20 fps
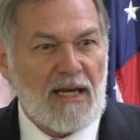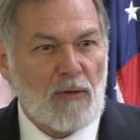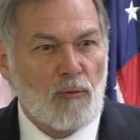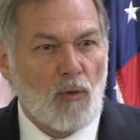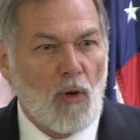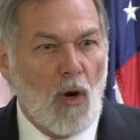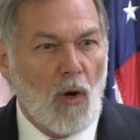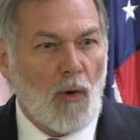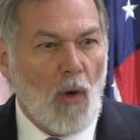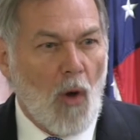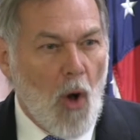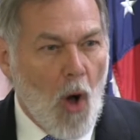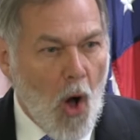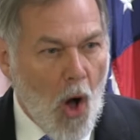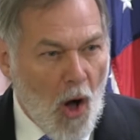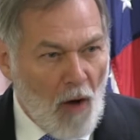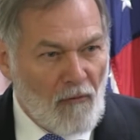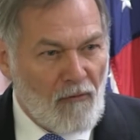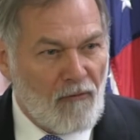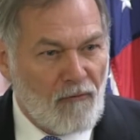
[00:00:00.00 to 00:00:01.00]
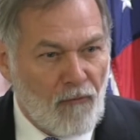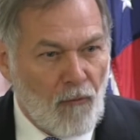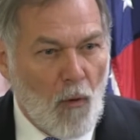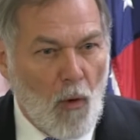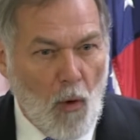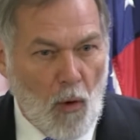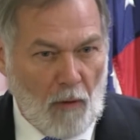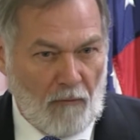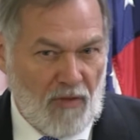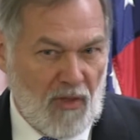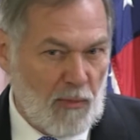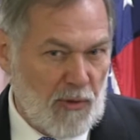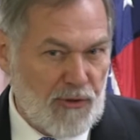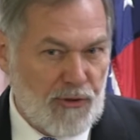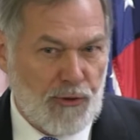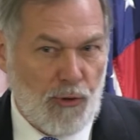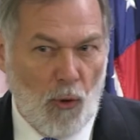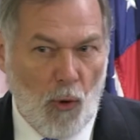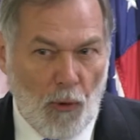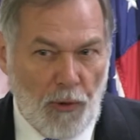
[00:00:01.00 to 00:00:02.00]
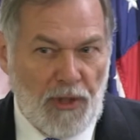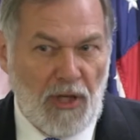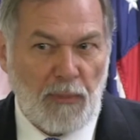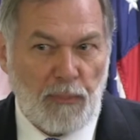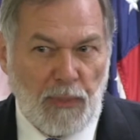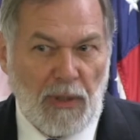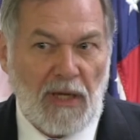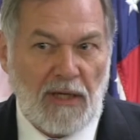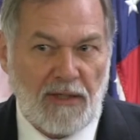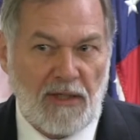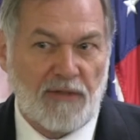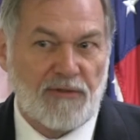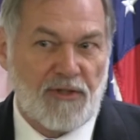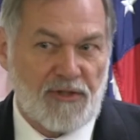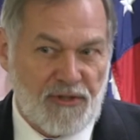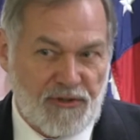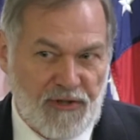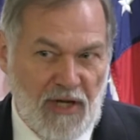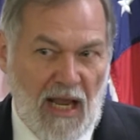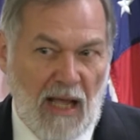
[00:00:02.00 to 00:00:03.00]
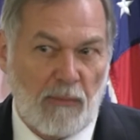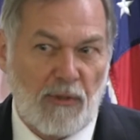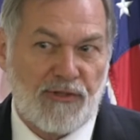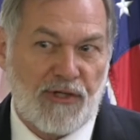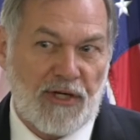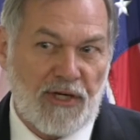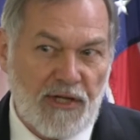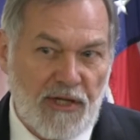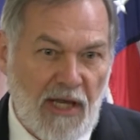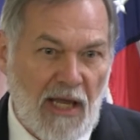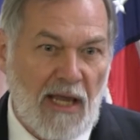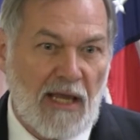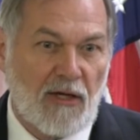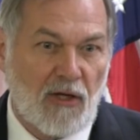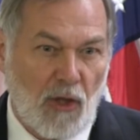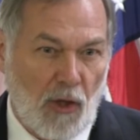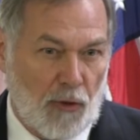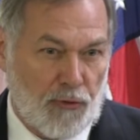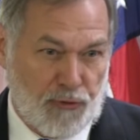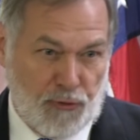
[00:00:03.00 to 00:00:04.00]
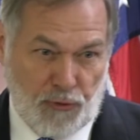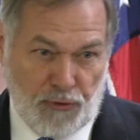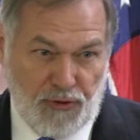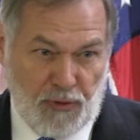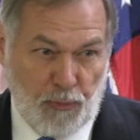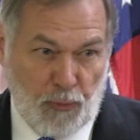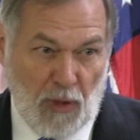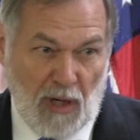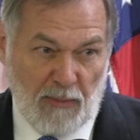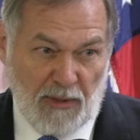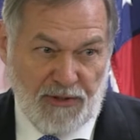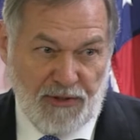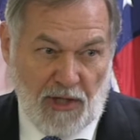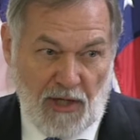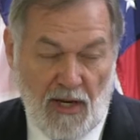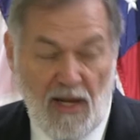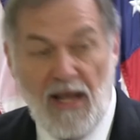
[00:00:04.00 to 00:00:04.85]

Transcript: He wrote all four of the majority opinions establishing gay cultural supremacy.